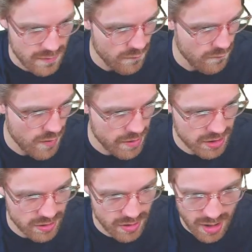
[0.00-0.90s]
Very
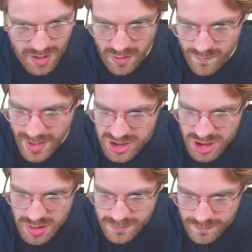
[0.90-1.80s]
good. I love
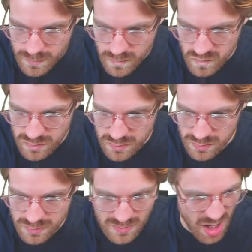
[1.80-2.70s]
matcha.
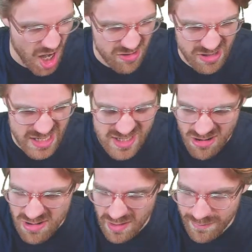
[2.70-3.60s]
I really
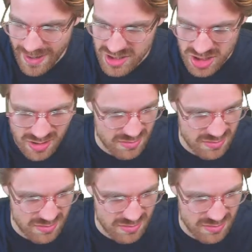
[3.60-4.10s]
don't love matcha.